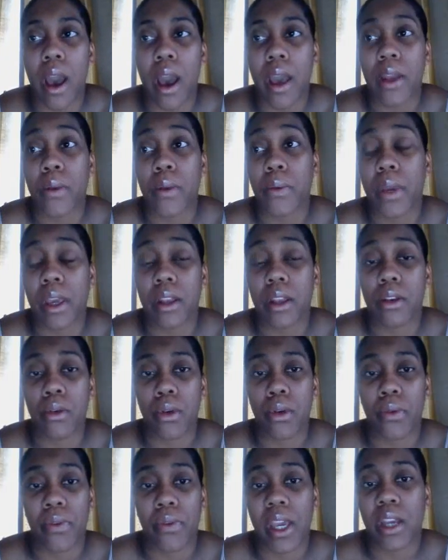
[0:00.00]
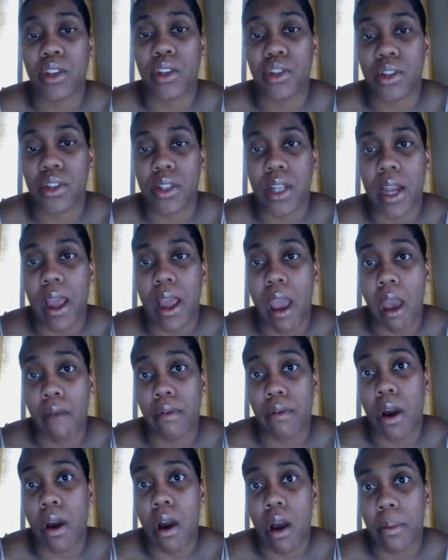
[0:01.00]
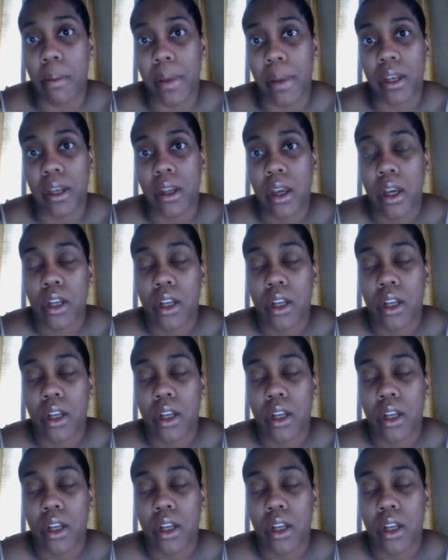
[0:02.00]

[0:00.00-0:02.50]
I don't get notifications that I have a comment.